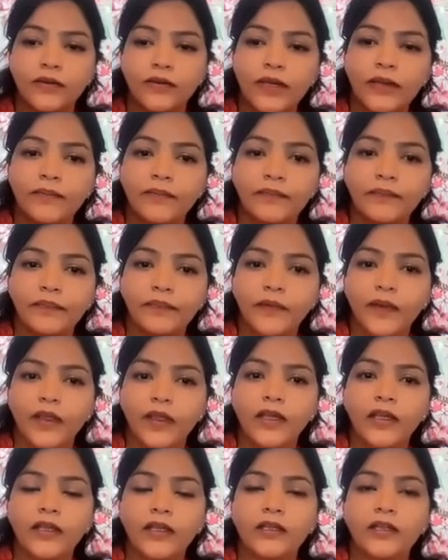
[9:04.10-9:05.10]
Okay.
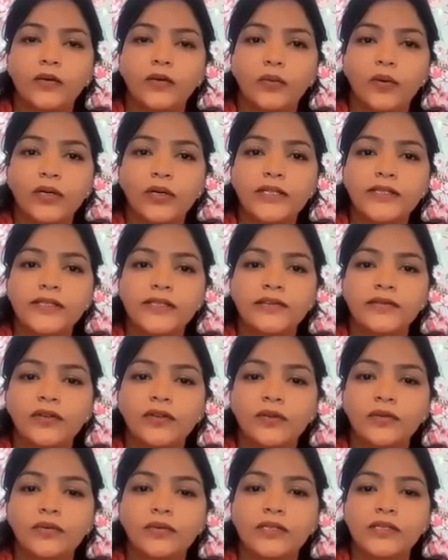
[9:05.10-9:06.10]
Now what is
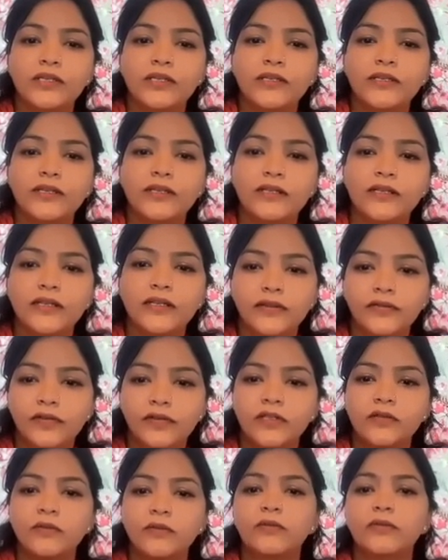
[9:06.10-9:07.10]
given to us is the
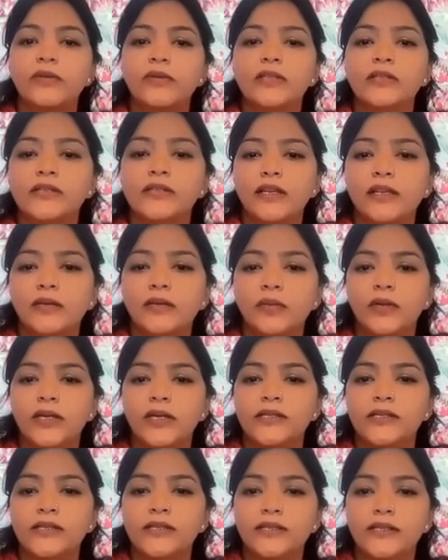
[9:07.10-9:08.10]
difference between the selling
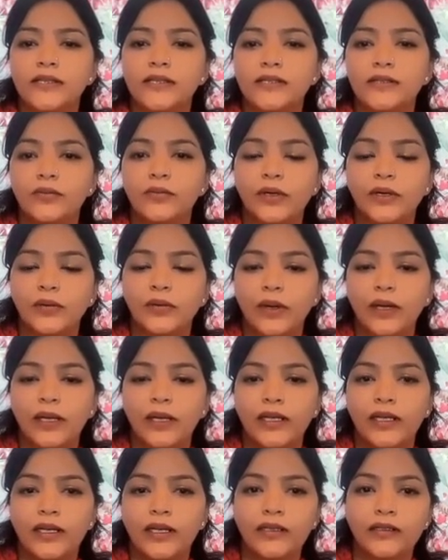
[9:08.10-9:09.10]
prices is
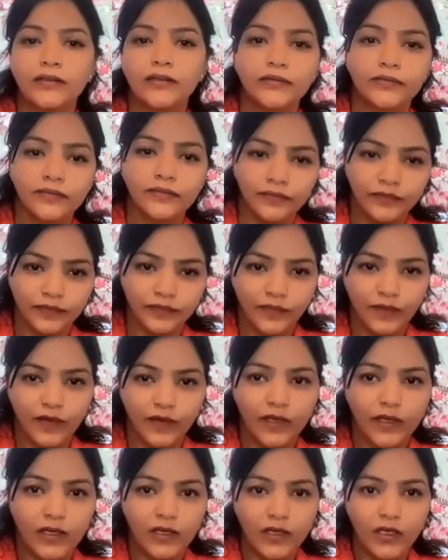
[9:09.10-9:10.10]
129.
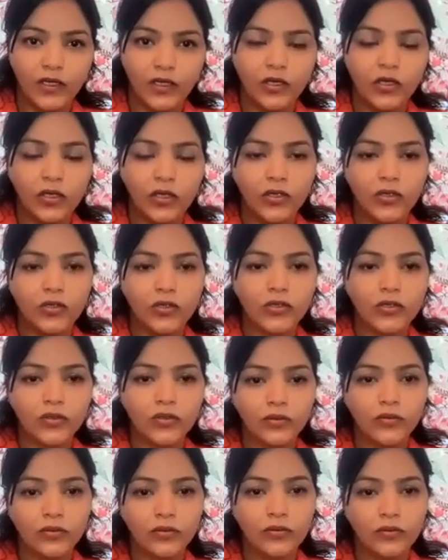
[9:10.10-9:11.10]

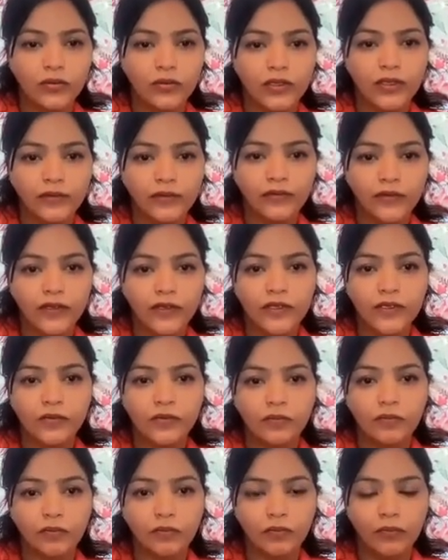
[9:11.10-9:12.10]
So difference
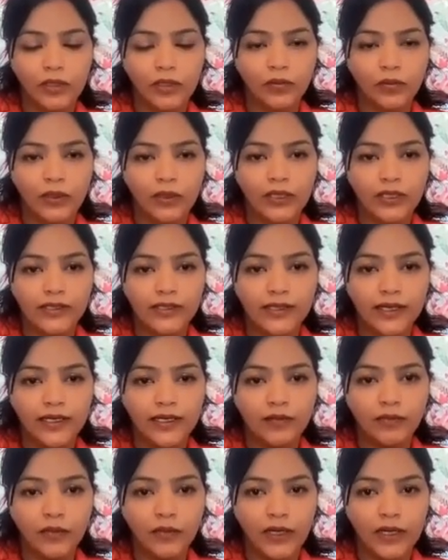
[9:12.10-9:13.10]
between the
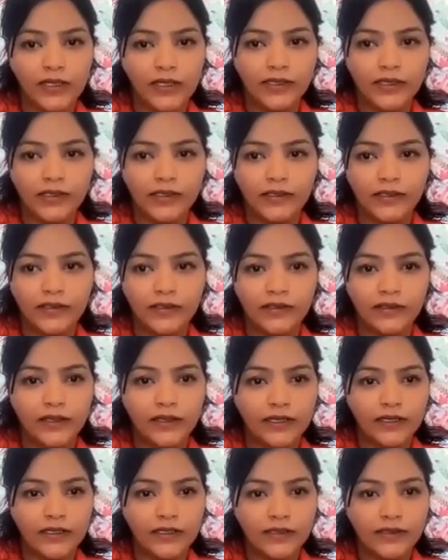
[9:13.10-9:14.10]
selling prices,
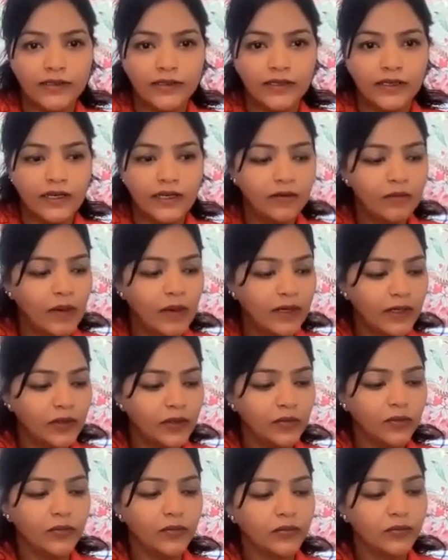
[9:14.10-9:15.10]
that is 3 by
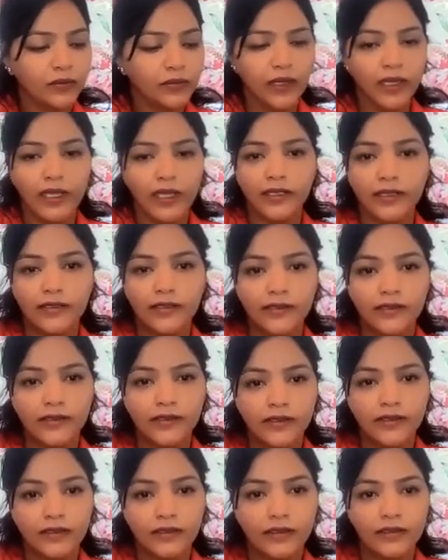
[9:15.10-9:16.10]
2
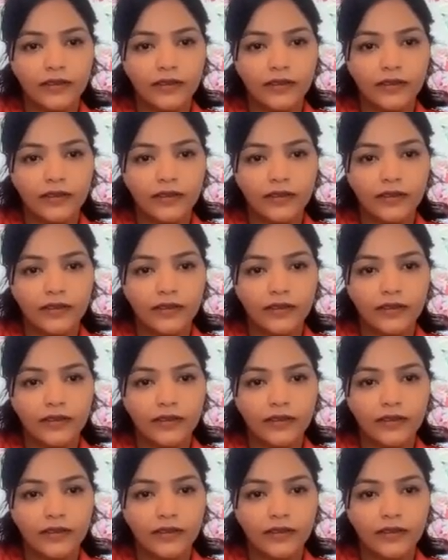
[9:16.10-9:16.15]
x